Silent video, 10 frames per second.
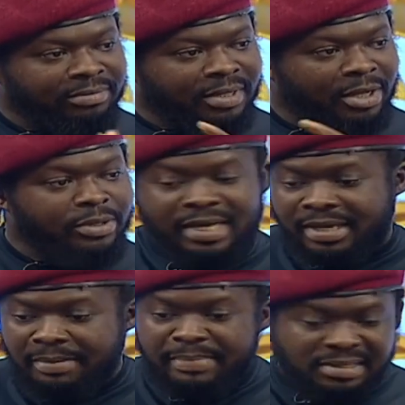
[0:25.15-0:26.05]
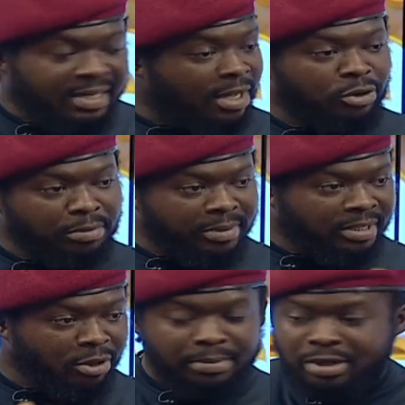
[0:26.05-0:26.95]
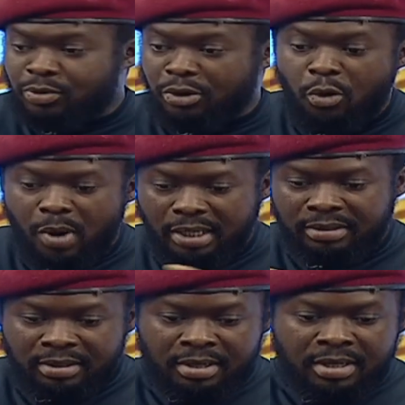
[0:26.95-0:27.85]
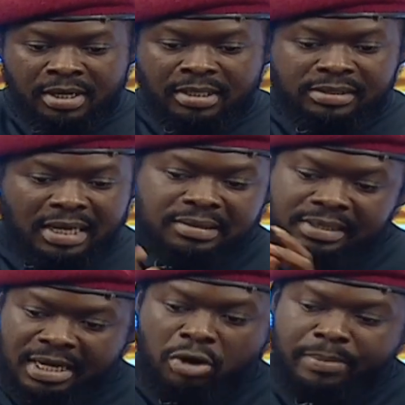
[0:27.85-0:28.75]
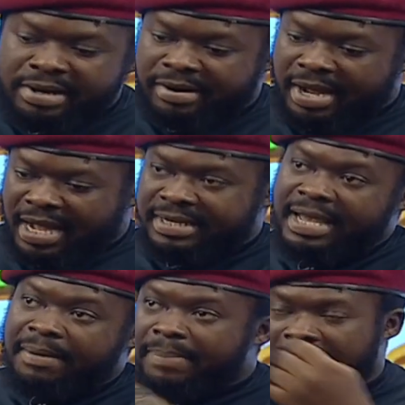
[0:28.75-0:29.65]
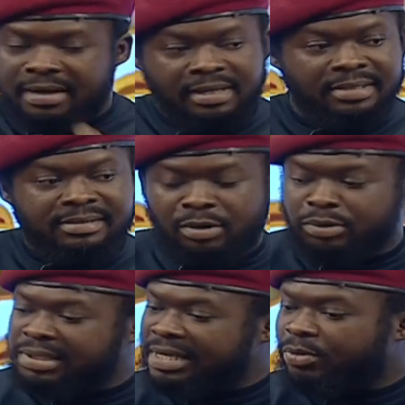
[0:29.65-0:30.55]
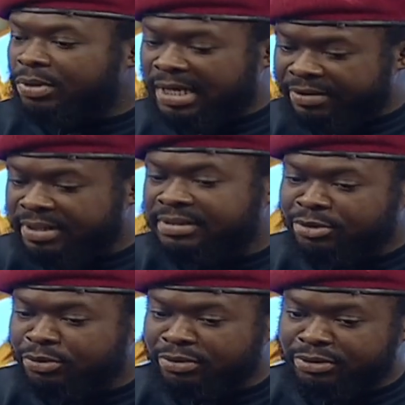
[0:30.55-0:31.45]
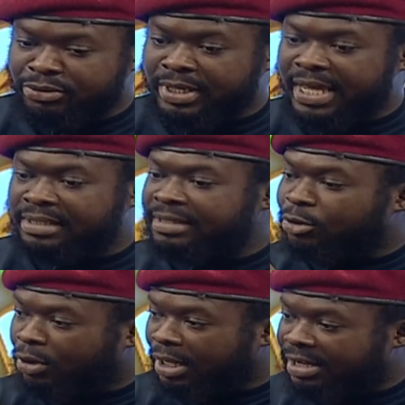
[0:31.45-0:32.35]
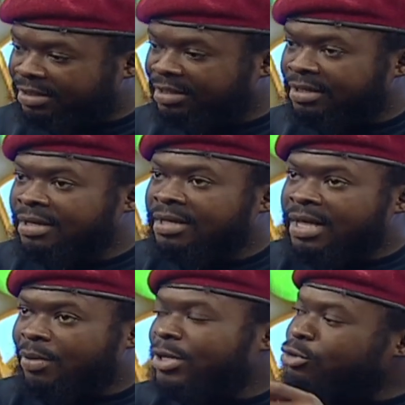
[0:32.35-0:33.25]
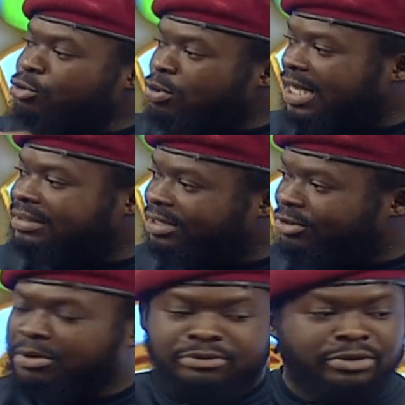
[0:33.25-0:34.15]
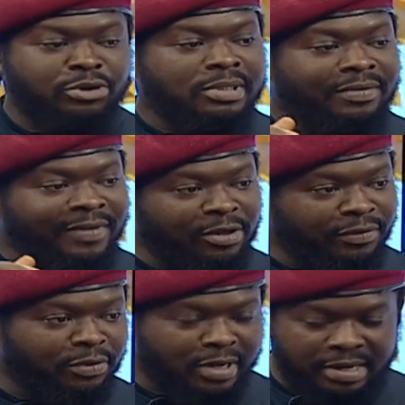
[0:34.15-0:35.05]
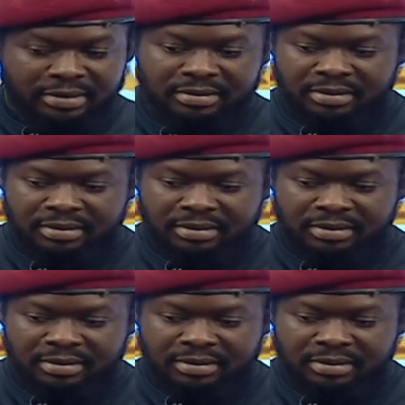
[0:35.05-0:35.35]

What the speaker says: And the basic economics, economics 101. And see, answer now, we create a day bar. It's a system with currency, you know, to get the dollar. And when you do that, you are reducing the value of your currency.